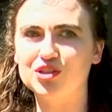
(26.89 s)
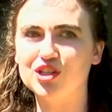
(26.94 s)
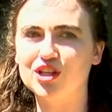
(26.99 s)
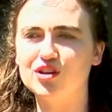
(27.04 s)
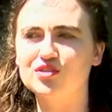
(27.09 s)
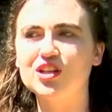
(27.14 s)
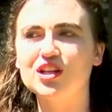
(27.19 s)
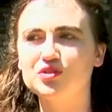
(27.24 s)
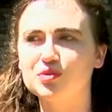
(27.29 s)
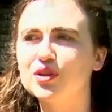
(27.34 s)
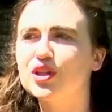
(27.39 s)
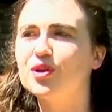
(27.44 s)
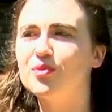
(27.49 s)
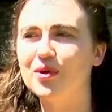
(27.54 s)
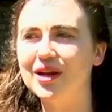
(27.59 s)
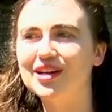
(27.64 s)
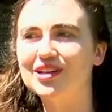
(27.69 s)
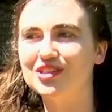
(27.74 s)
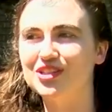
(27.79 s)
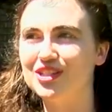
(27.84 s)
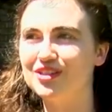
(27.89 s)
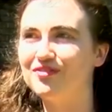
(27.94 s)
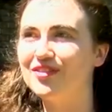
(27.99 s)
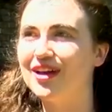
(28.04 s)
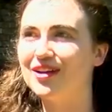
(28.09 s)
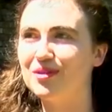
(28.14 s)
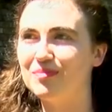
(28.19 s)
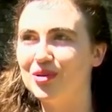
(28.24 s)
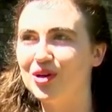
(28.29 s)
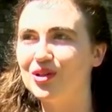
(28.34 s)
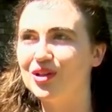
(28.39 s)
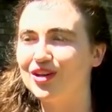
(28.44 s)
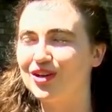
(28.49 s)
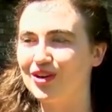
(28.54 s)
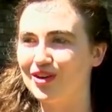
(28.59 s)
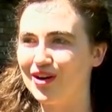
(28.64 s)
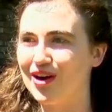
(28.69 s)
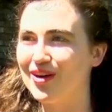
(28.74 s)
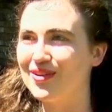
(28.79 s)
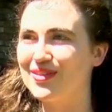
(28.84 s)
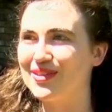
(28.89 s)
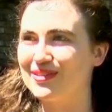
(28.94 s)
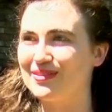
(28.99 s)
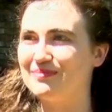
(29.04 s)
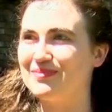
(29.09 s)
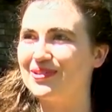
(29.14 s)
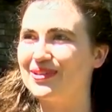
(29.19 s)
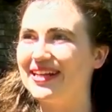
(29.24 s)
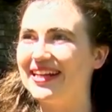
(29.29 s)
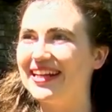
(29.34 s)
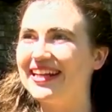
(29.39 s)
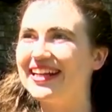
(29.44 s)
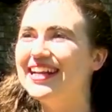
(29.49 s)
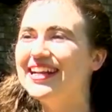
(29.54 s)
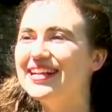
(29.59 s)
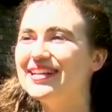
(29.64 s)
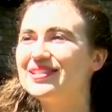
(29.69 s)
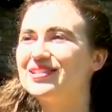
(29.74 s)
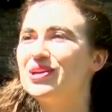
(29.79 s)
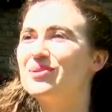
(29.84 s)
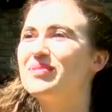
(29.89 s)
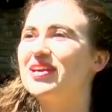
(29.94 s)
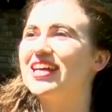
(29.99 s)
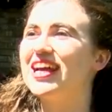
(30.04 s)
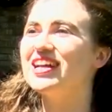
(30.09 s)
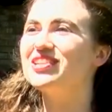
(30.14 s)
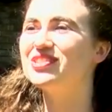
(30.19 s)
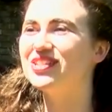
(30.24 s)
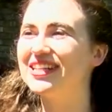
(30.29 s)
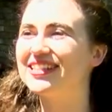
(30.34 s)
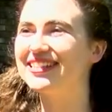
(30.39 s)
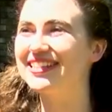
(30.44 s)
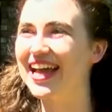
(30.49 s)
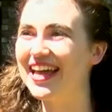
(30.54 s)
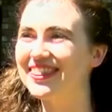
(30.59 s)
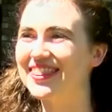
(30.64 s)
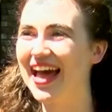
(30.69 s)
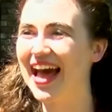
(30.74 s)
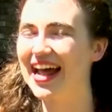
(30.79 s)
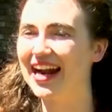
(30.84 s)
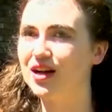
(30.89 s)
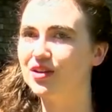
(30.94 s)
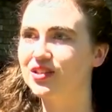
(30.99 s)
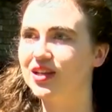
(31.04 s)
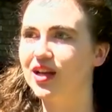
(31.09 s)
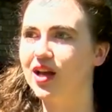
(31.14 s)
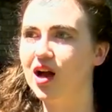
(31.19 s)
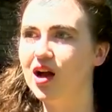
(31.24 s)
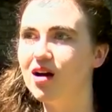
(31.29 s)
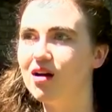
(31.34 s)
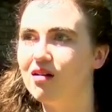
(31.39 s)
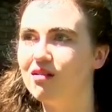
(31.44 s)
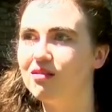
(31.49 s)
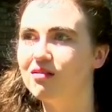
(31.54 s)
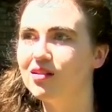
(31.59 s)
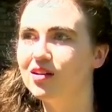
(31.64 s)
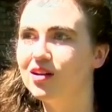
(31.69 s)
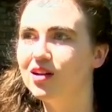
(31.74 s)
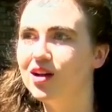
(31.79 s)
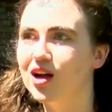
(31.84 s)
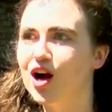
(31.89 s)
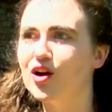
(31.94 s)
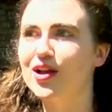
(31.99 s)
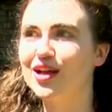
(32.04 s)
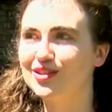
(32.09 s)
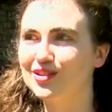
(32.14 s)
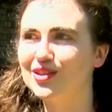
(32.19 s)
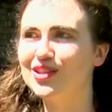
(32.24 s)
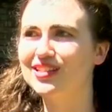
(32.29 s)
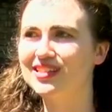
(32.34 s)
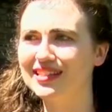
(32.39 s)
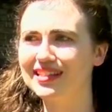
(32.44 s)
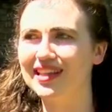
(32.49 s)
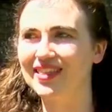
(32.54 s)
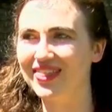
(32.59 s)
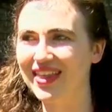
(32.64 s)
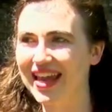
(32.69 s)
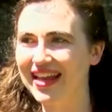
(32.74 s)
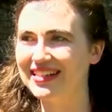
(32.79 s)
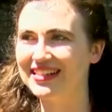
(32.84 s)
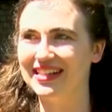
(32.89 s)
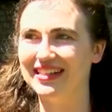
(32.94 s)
she goes, that's really weird. She found a bowl in her car this morning. So because she said that, I was like, oh, okay, so this is a thing